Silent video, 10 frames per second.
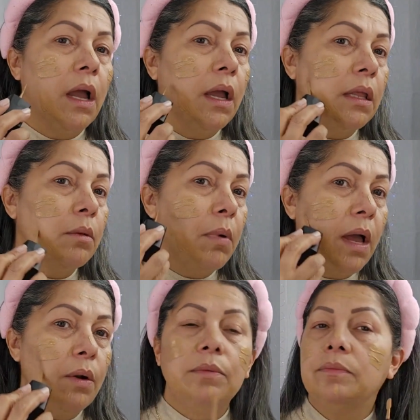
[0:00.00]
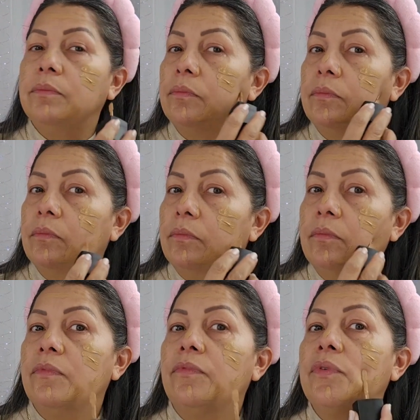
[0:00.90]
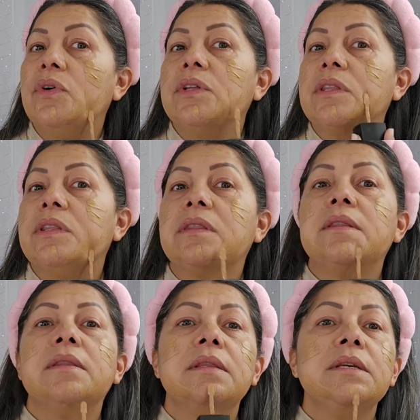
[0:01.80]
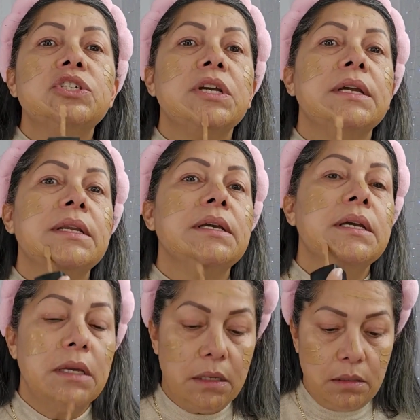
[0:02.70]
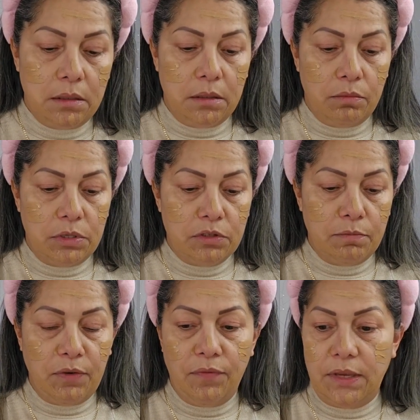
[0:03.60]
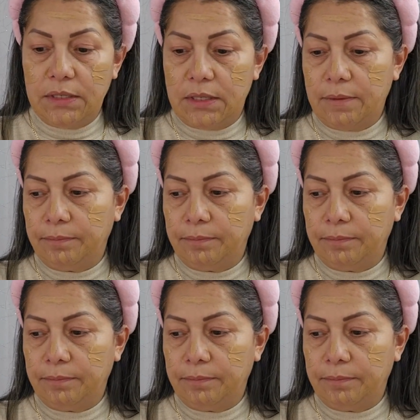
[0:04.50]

In the bottle for the chin and the rest of my face.